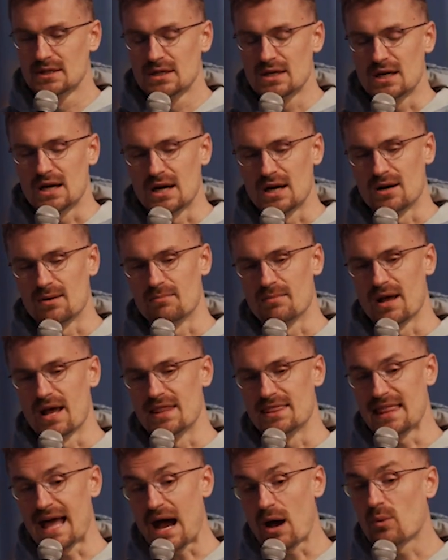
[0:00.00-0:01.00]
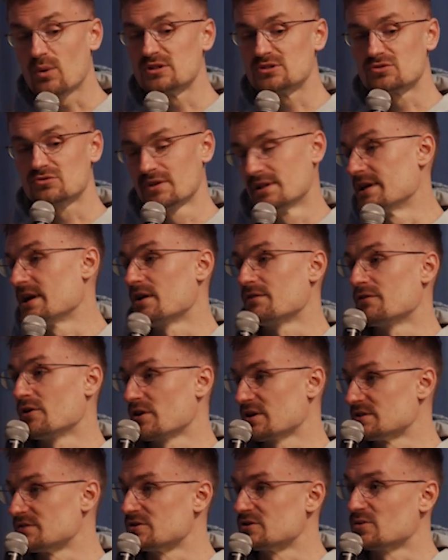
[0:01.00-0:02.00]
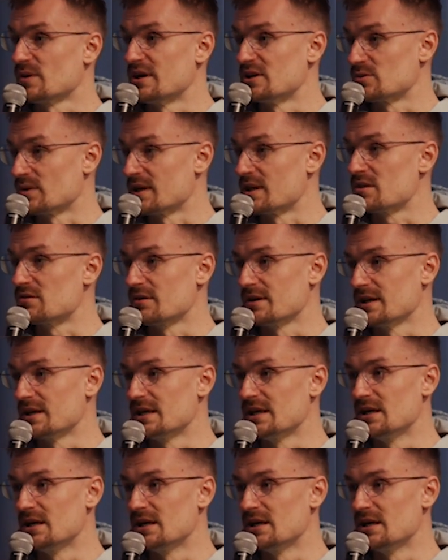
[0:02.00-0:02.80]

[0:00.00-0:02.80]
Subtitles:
And that was really our focus for 2023.